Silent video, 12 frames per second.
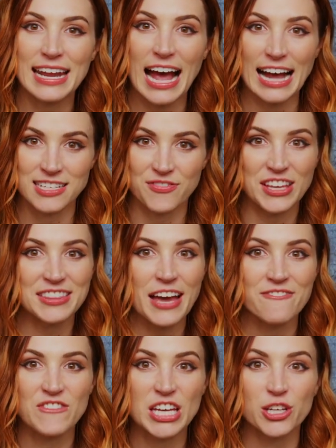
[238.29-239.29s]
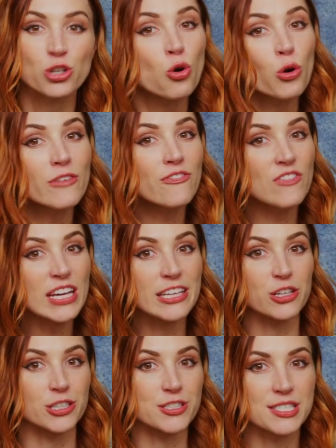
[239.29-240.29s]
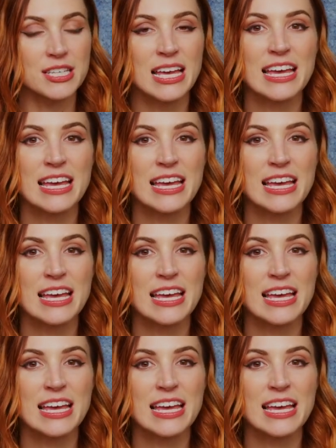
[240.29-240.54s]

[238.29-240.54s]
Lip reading: activate that figure or figures.